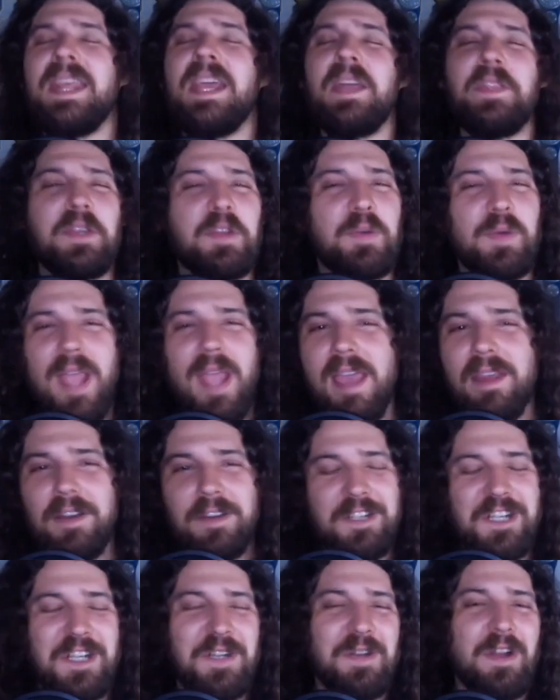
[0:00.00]

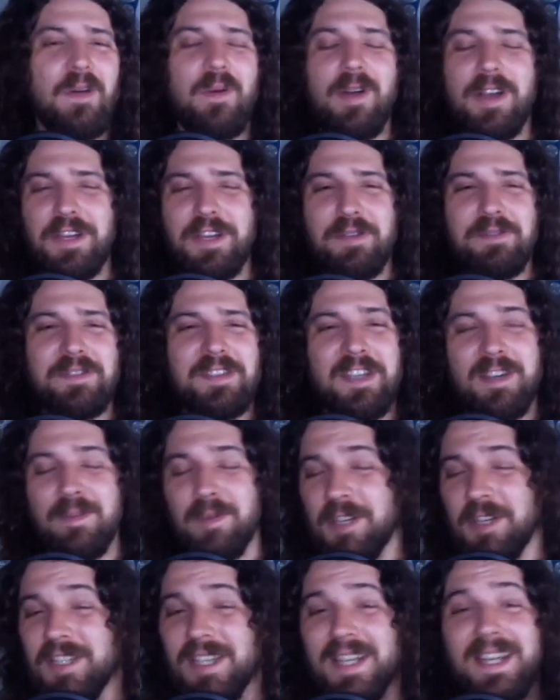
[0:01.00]
creators you know on YouTube
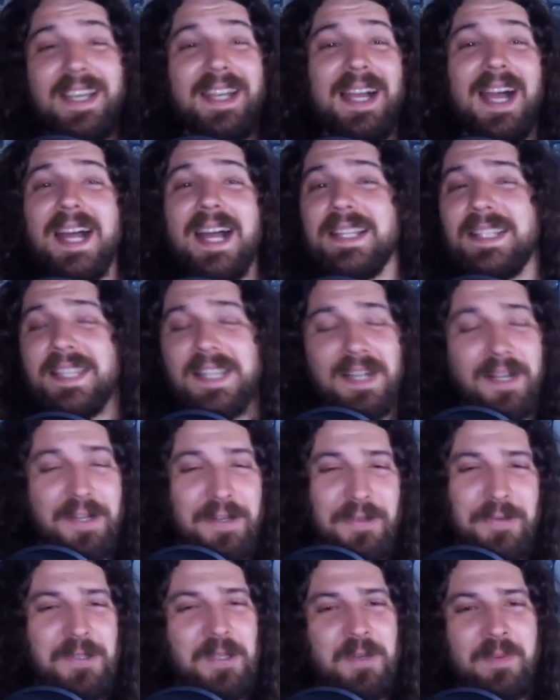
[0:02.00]
or just any content on
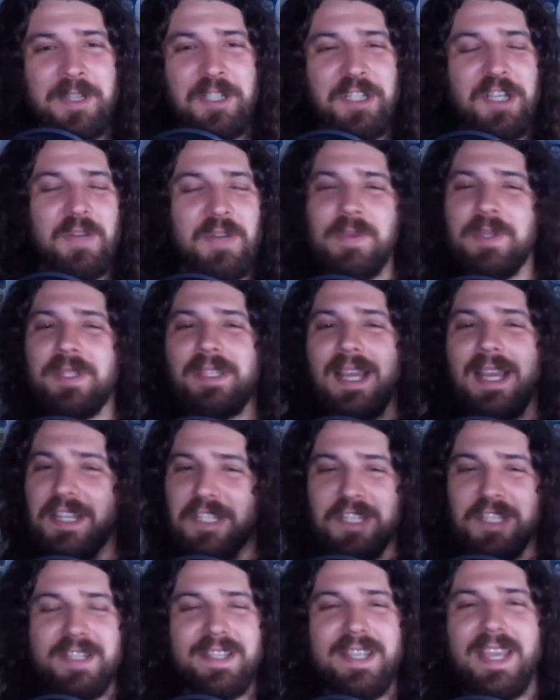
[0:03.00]
YouTube in general that is
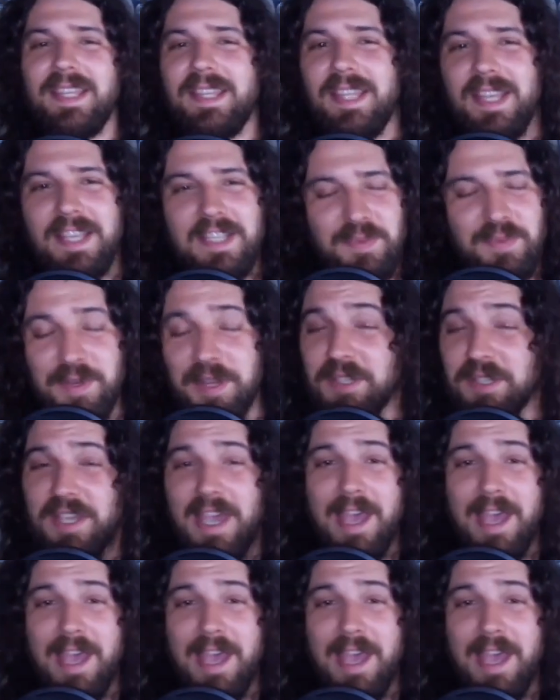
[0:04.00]
just like this where there's